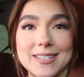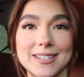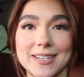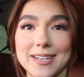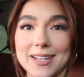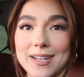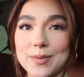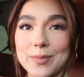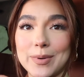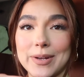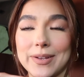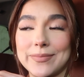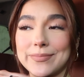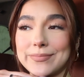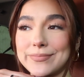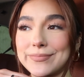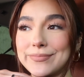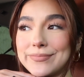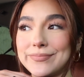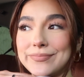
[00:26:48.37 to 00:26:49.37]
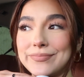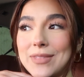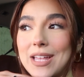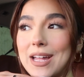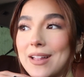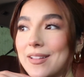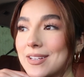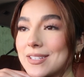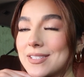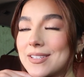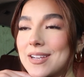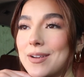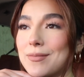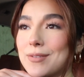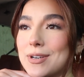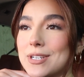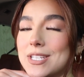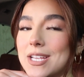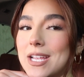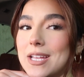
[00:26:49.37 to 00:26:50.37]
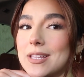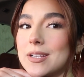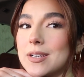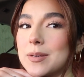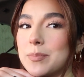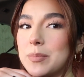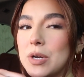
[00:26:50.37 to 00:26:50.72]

didn't when Alex and I were together.